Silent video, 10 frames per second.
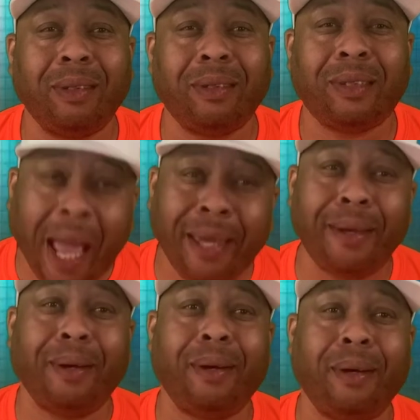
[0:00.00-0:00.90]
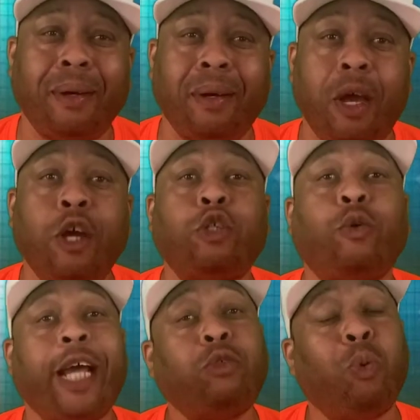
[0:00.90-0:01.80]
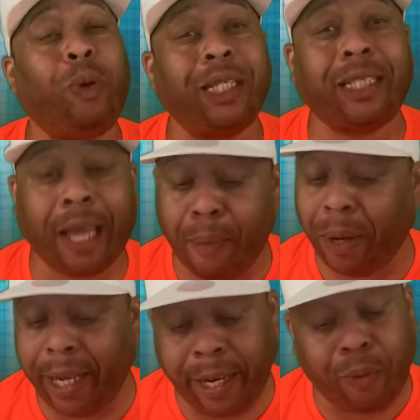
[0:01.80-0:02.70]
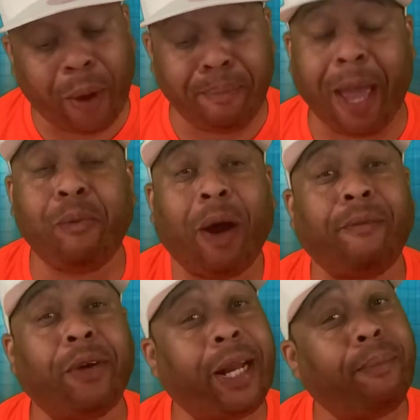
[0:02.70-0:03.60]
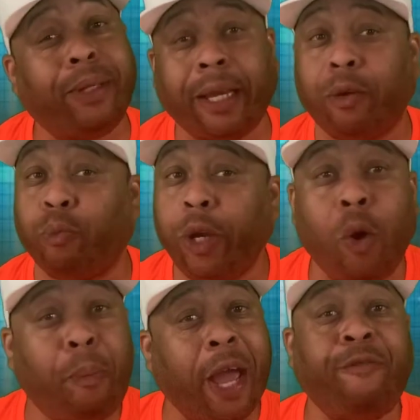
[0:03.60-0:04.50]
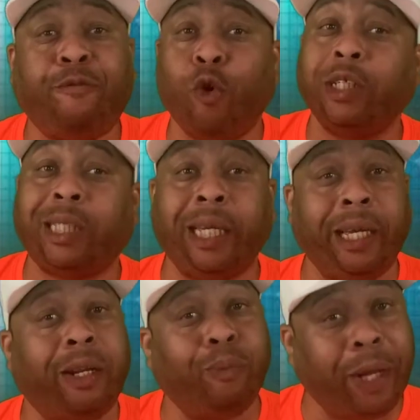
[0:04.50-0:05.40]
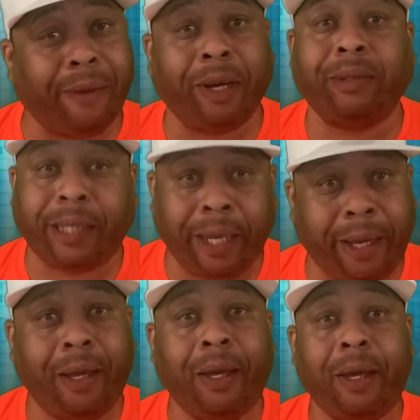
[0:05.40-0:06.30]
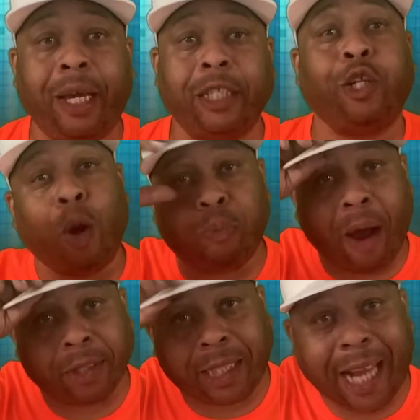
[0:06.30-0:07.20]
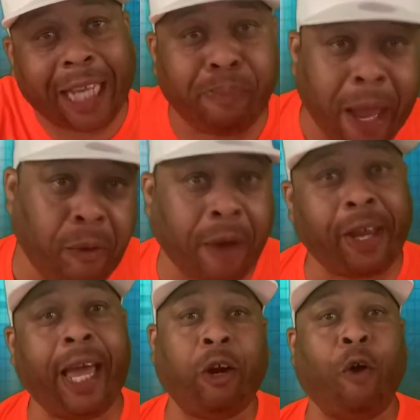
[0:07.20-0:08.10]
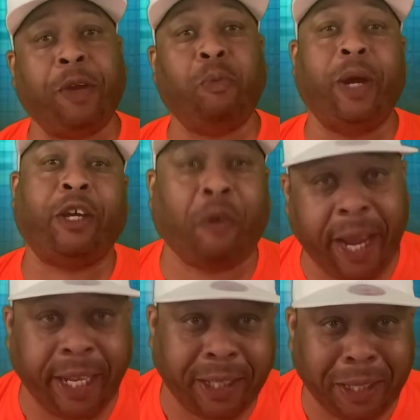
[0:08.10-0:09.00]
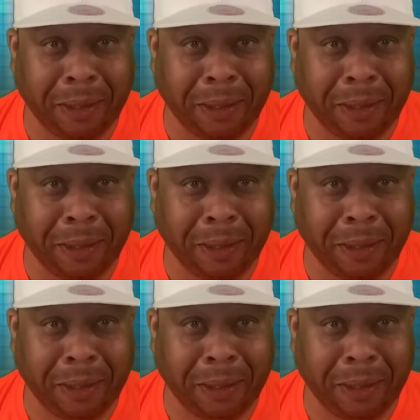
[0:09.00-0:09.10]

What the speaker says: Ain't. So that's what we're saying. But anyway, Mayweather and them, we're going to pay for it, see it, and whatever else there. His little brother snatched Mayweather head off. He went crazy.